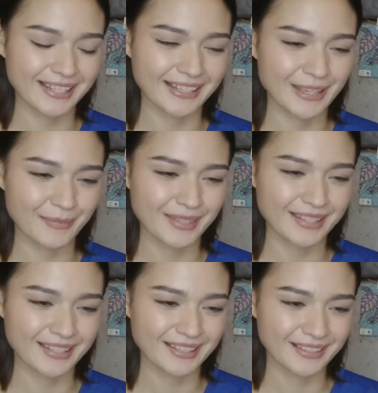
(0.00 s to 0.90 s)
times,
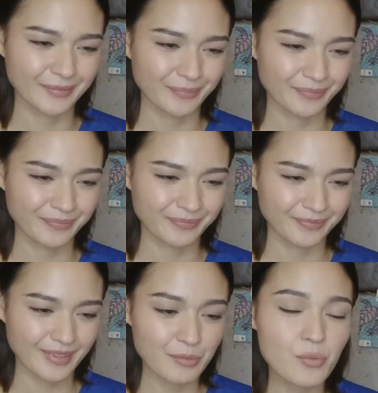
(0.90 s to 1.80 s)

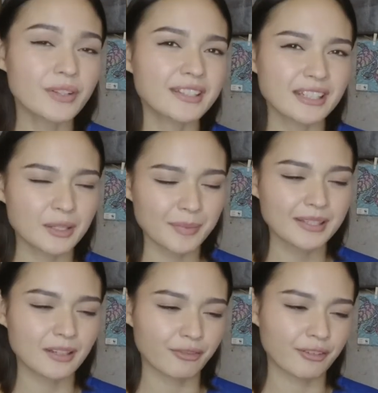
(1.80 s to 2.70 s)
and we wanted it to be
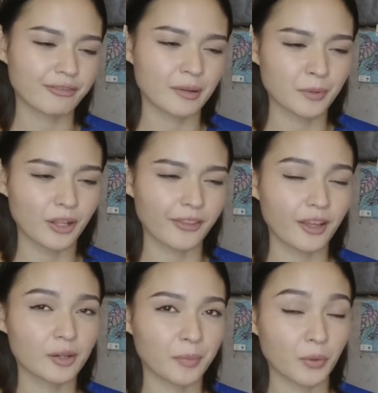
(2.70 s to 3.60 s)
different from all the
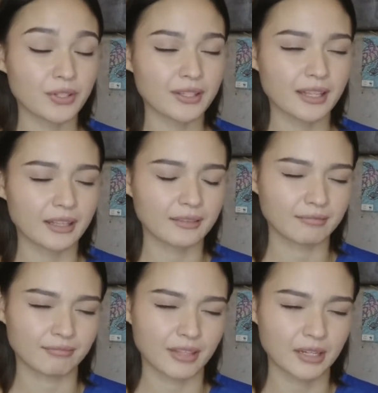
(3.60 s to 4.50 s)
other poses that
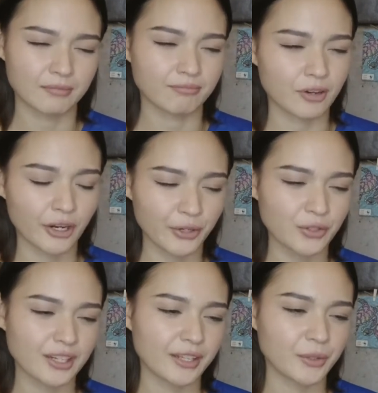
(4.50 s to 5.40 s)
are
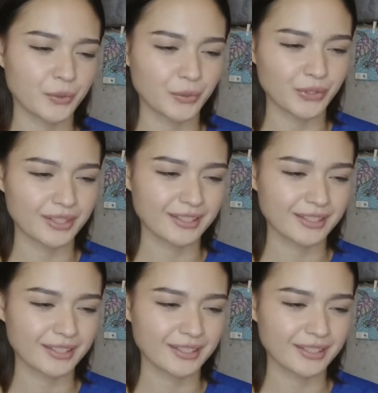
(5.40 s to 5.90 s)
usually used.